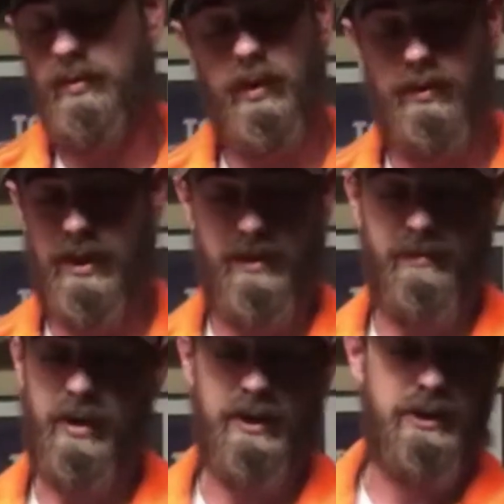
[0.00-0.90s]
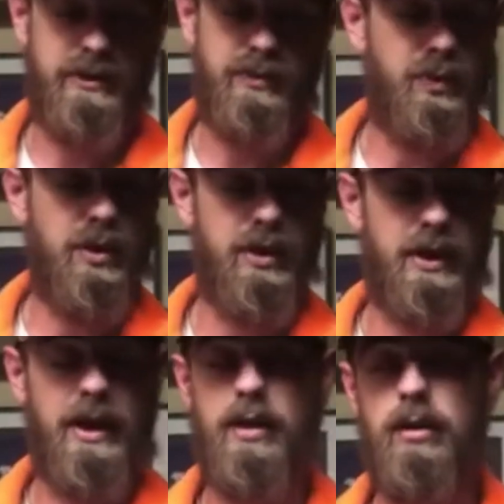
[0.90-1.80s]
don't eat much
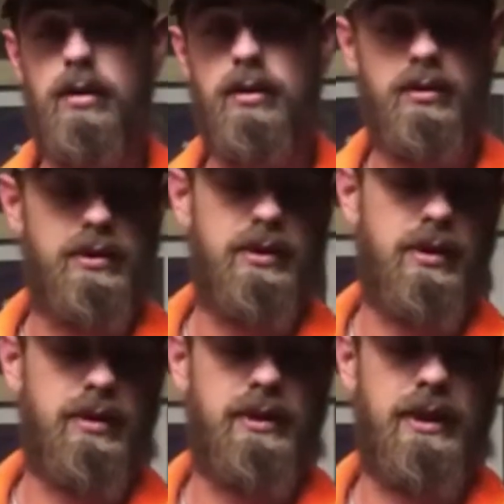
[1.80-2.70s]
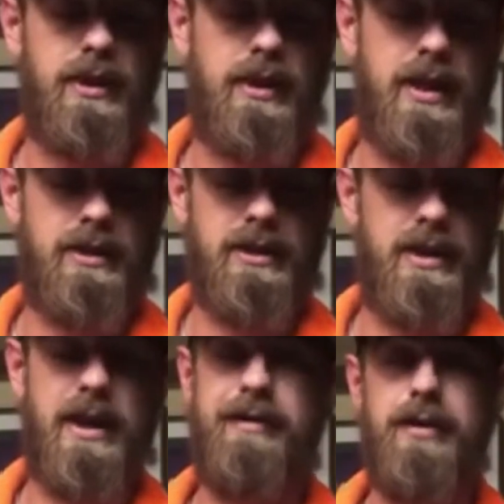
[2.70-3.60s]
working at all. Hardly, actually, I
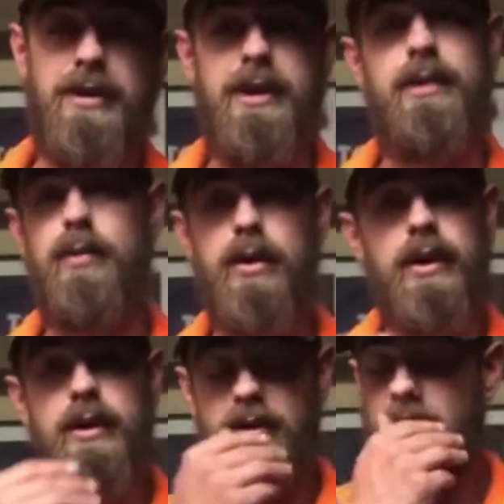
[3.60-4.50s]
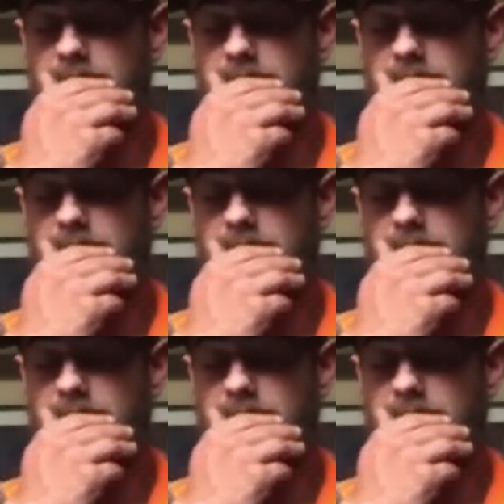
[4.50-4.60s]
never eat working.